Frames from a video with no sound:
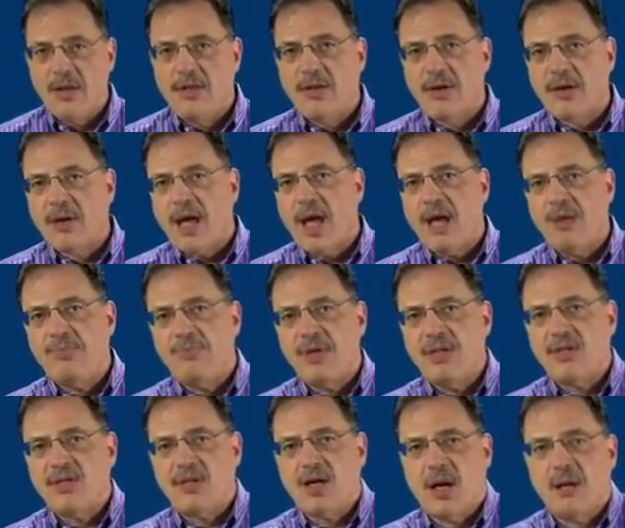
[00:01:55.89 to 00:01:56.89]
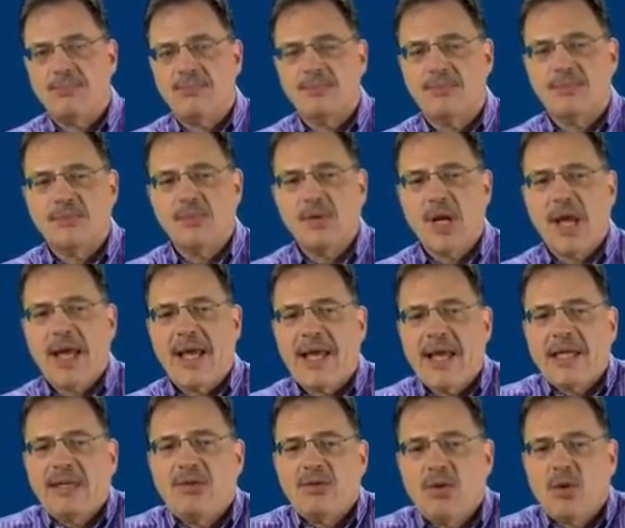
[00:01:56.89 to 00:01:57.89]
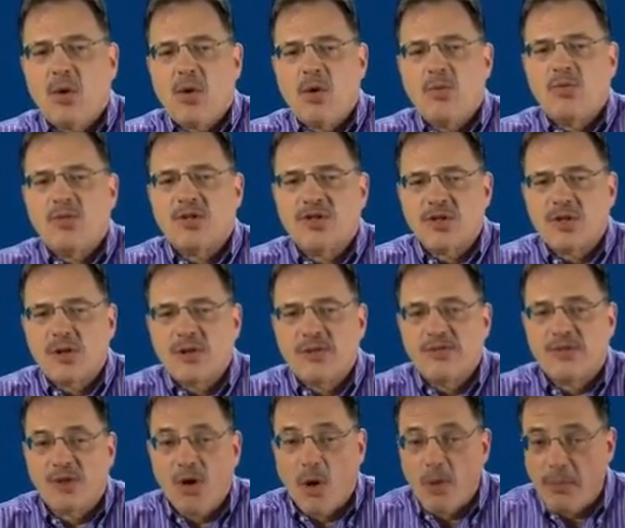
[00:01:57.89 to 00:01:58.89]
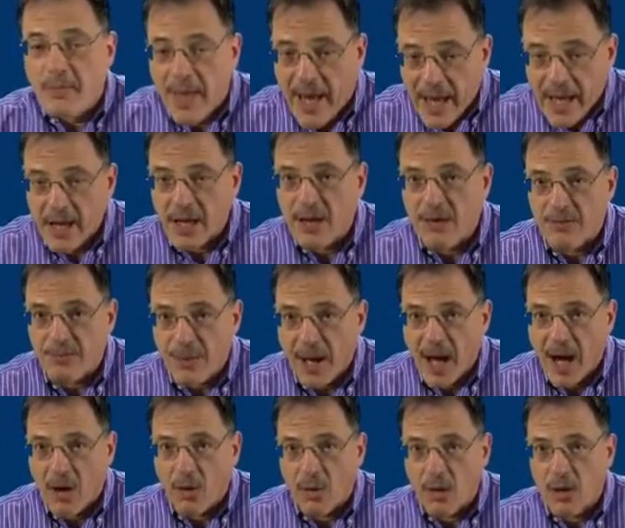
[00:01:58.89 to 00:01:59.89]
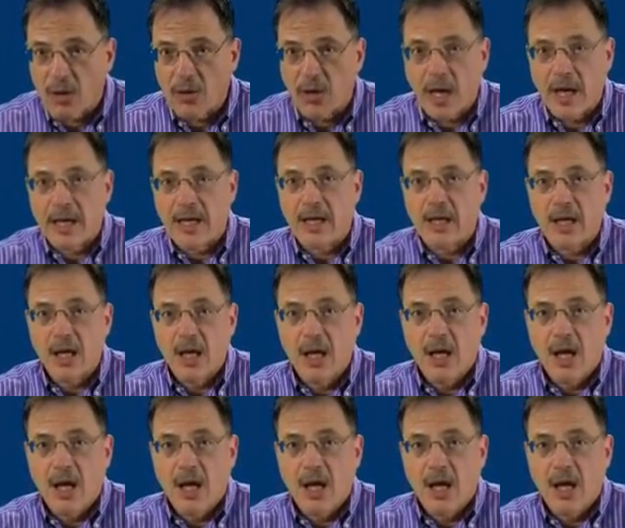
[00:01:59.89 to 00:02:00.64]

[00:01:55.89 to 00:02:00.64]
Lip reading: There can't be some hidden or reserved domain of power like